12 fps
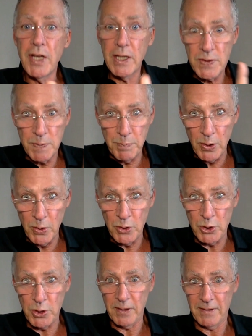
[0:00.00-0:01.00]

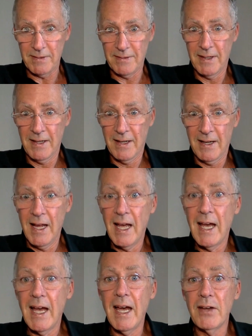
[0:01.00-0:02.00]
exposure.
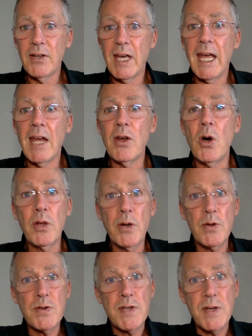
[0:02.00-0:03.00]
Okay, and all
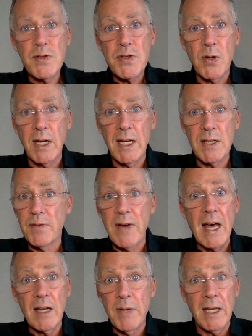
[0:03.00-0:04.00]
those sunscreens have
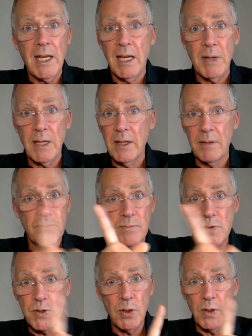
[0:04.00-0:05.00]
aluminium in them.
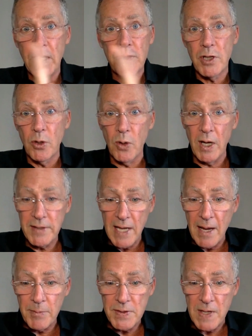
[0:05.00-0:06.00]
So you need to go onto
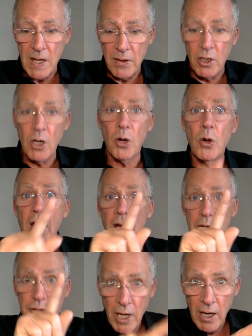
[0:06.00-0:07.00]
Amazon and go
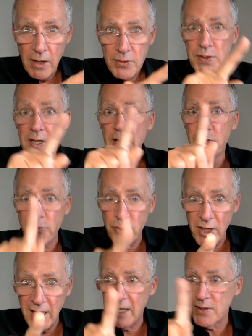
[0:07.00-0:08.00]
toxic
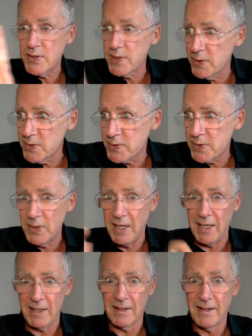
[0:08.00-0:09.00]
free
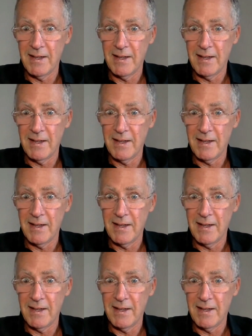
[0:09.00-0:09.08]
sunscreen.